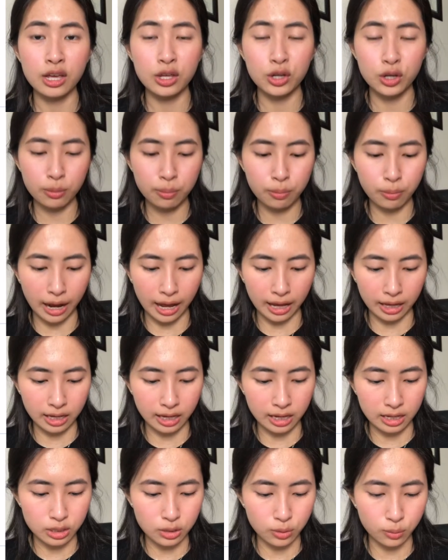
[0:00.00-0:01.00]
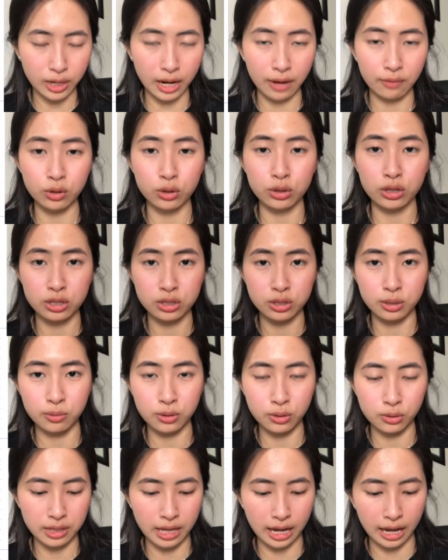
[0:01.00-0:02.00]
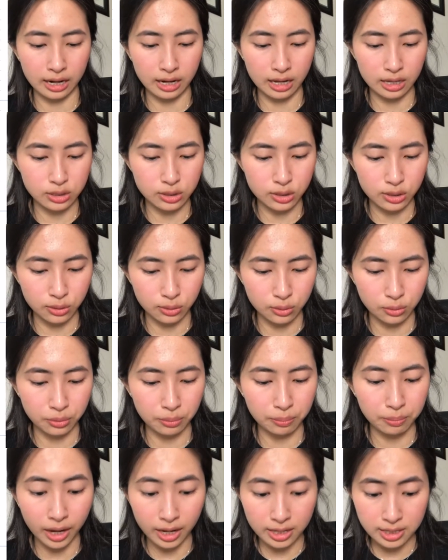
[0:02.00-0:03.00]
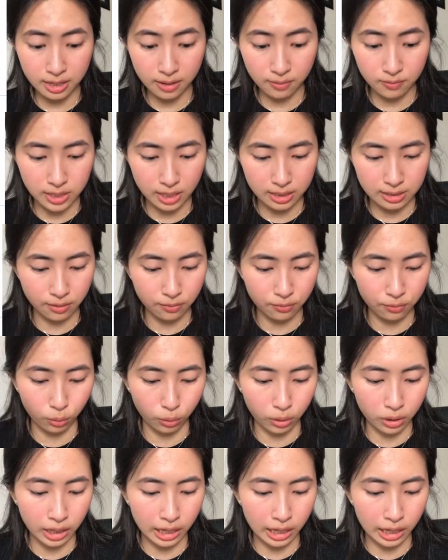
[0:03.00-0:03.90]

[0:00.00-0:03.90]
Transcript: your bracket, you would have to distribute that into positive 64,